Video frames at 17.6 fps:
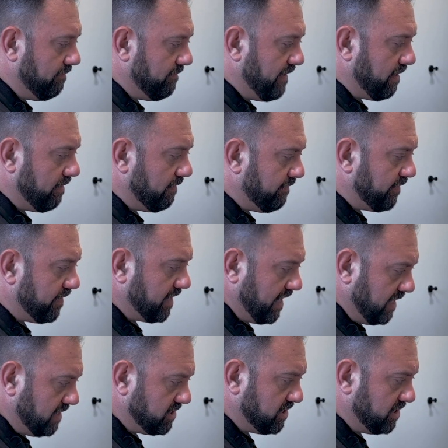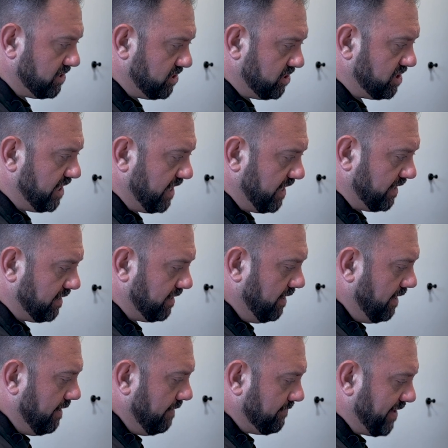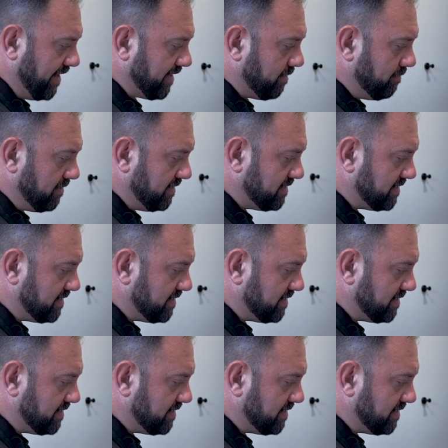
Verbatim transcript: verification jig that can be